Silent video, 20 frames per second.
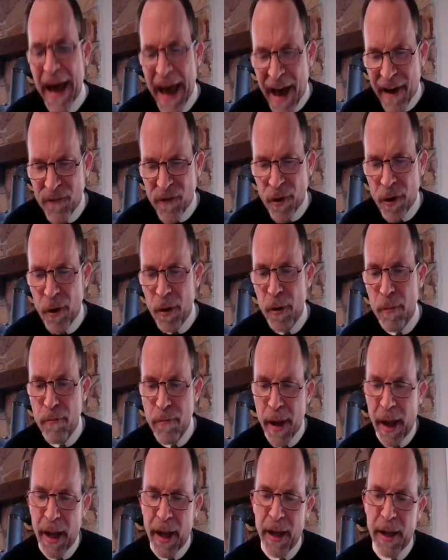ever
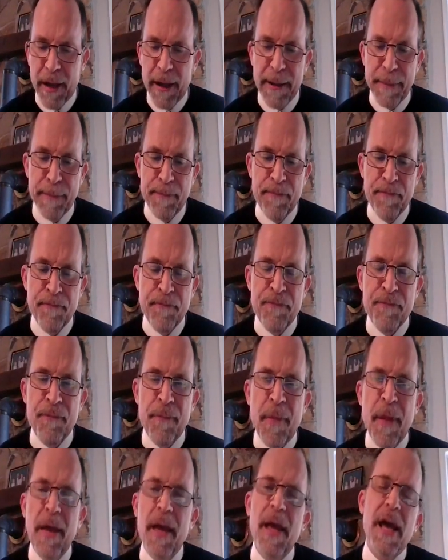make.
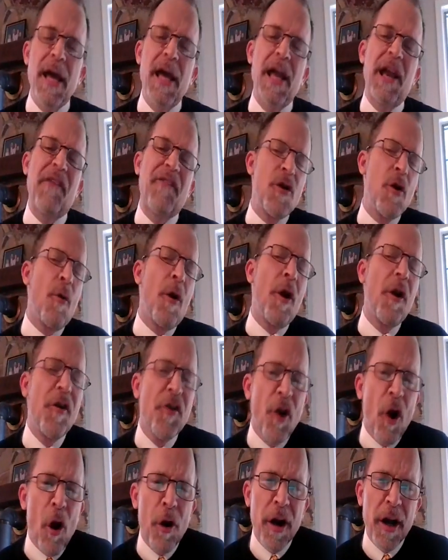And if your
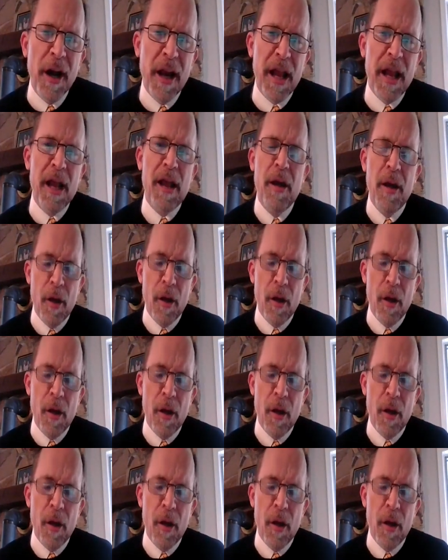eternity